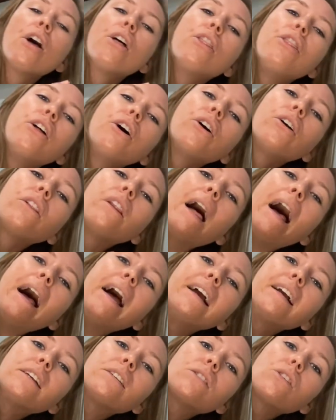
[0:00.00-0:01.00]
their
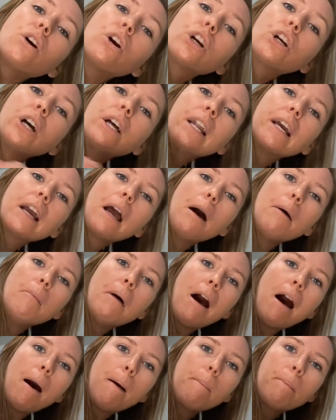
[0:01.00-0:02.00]
legs are gonna come
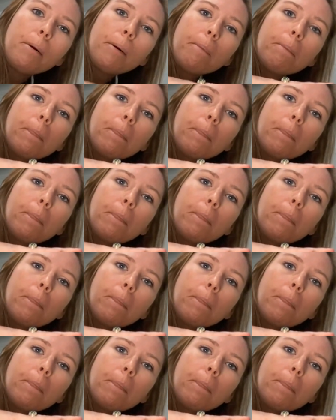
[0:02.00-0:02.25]
up